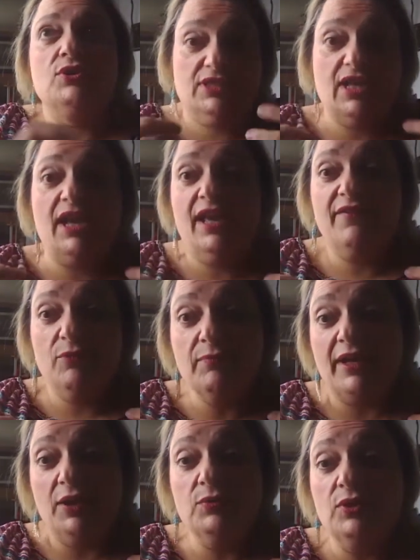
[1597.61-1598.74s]
because I have my
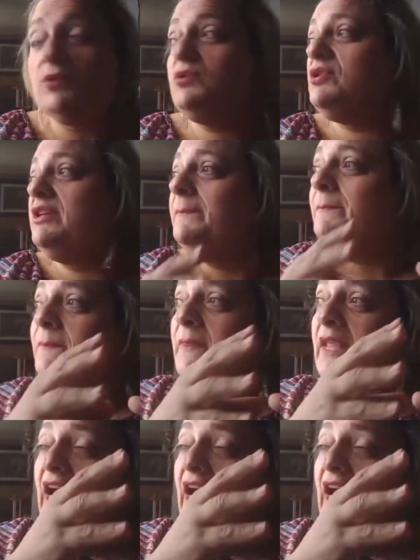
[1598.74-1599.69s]
own coach. Yeah.